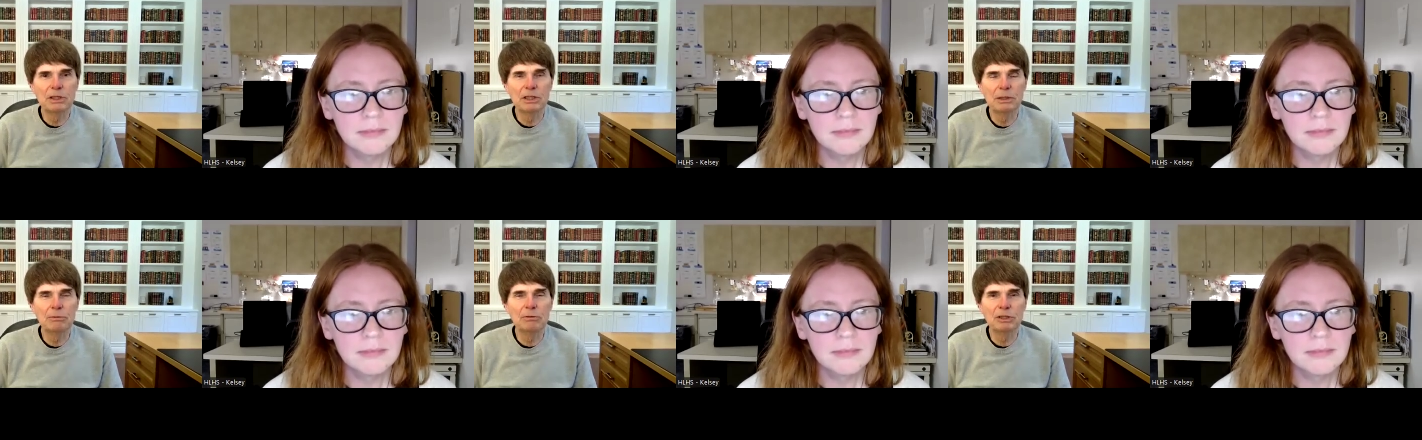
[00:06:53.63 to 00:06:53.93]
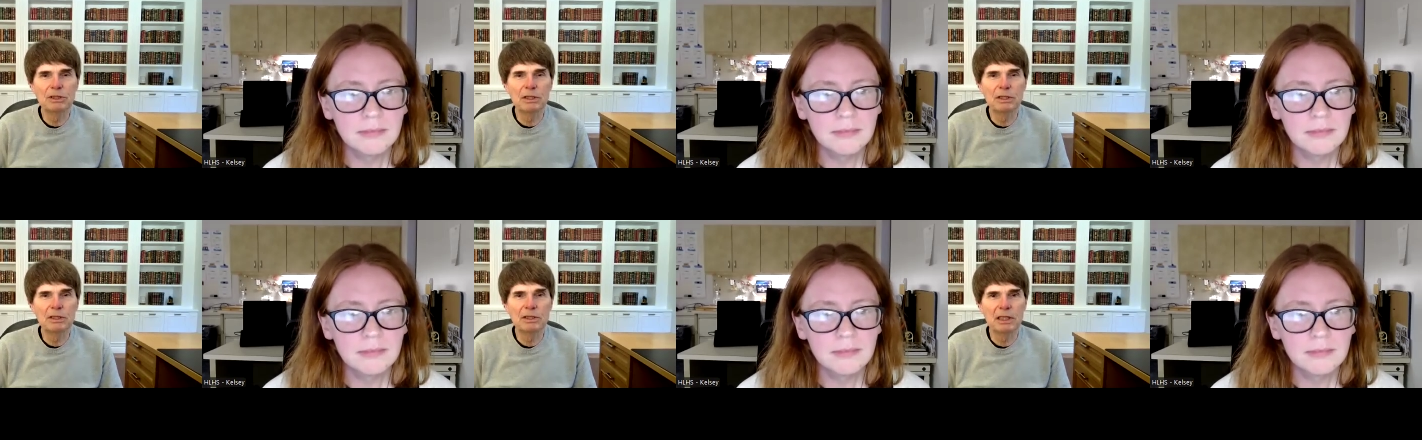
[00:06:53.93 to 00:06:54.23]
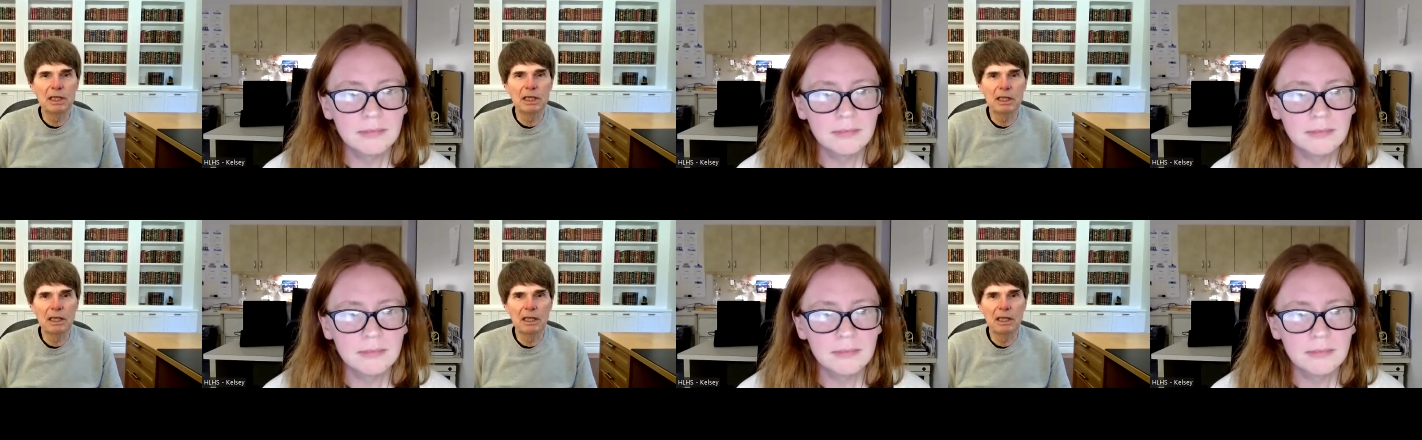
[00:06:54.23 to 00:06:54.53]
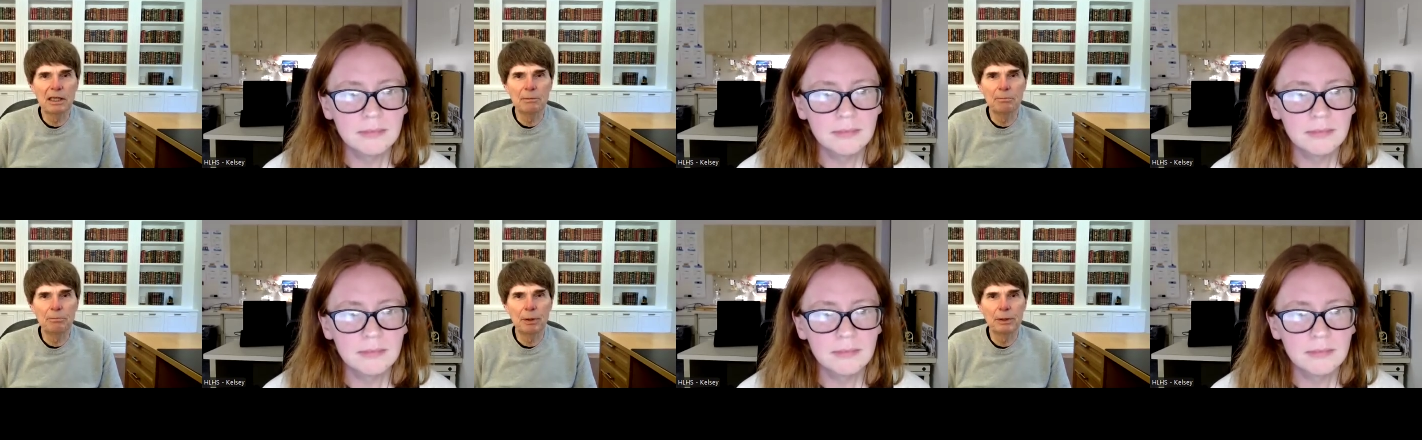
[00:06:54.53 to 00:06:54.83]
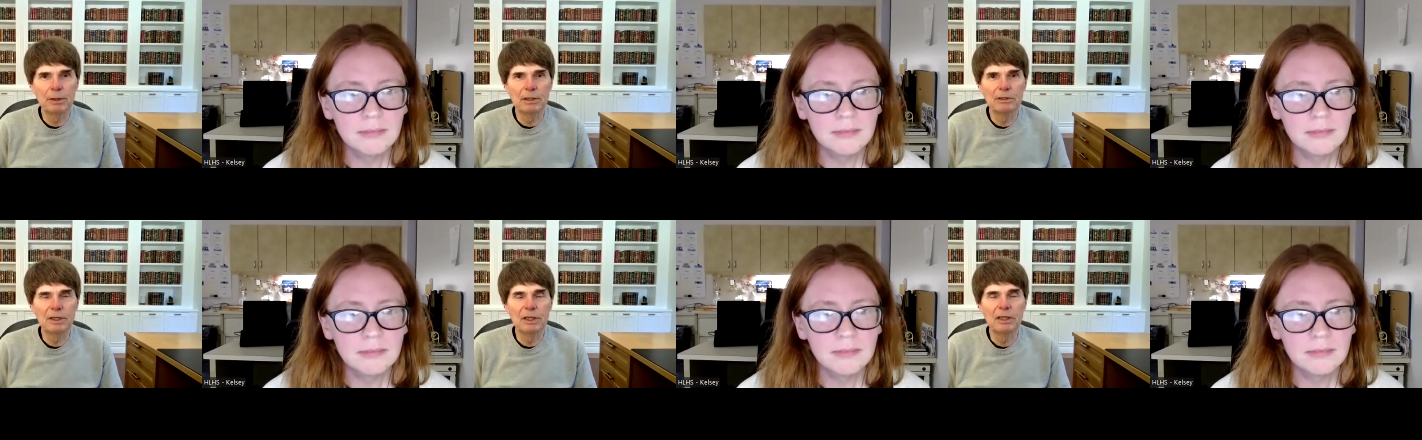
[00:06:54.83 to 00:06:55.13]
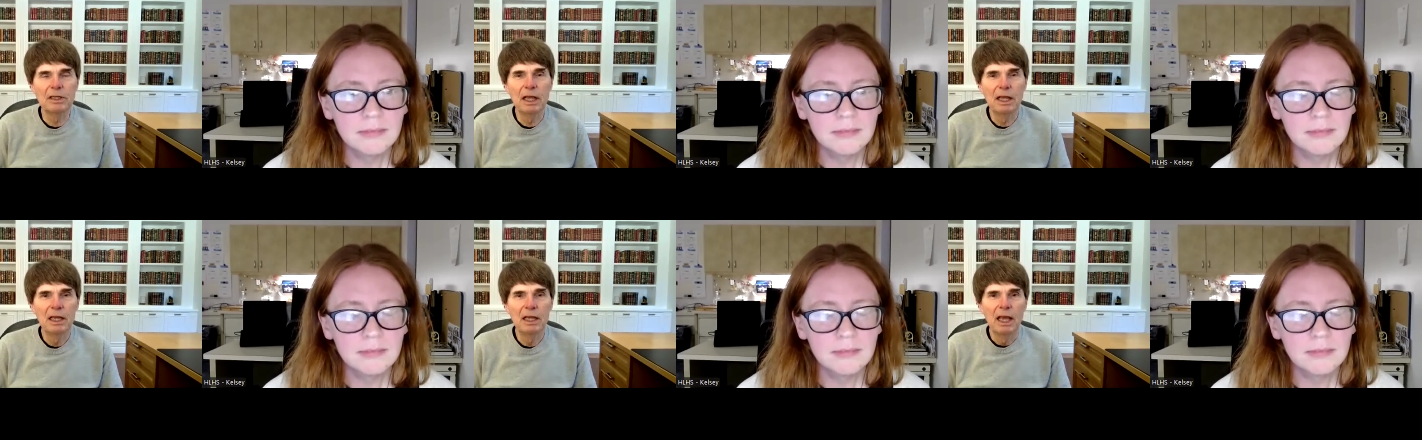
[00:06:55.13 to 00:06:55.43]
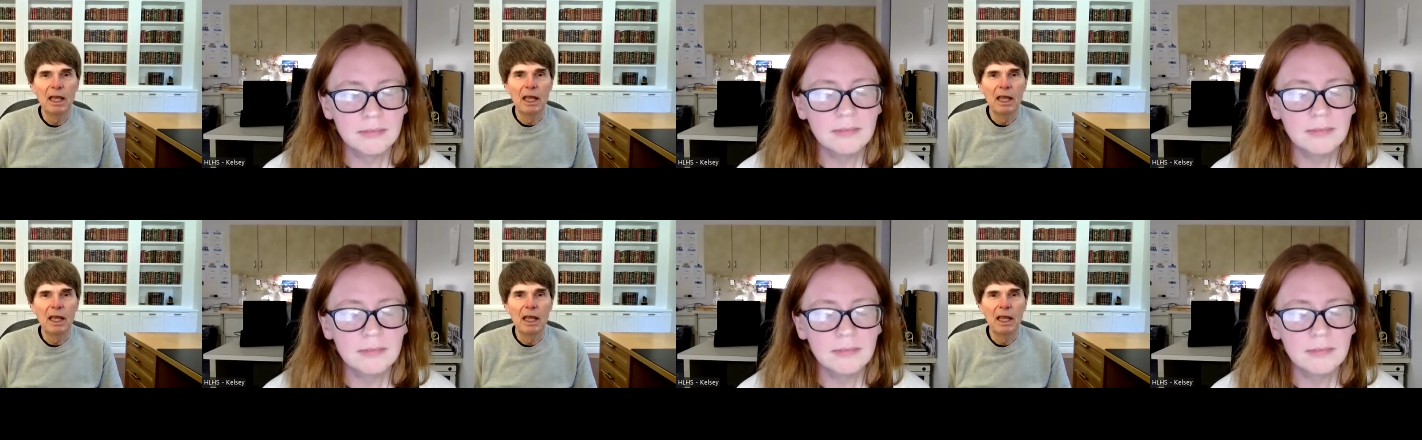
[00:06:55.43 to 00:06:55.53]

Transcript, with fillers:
Speaker 1: She was a sickly person,